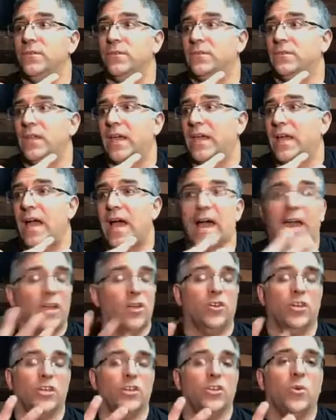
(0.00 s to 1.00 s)
like, I
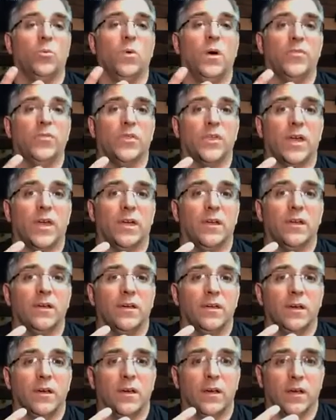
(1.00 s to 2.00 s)
only know one thing.
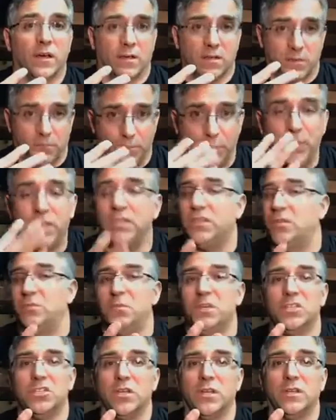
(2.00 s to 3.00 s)
Complete the
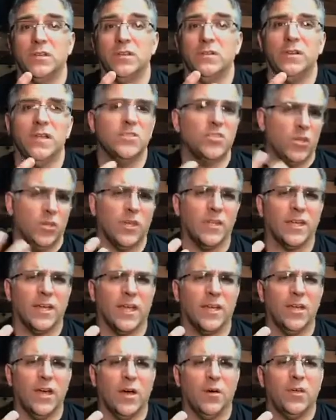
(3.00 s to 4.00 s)
mission. That's the only thing
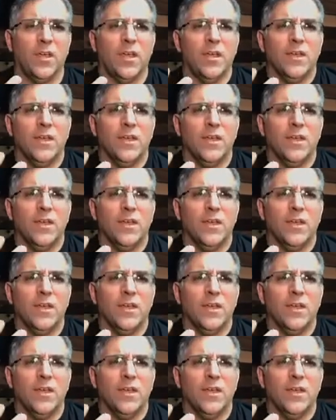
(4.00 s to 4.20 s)
I know.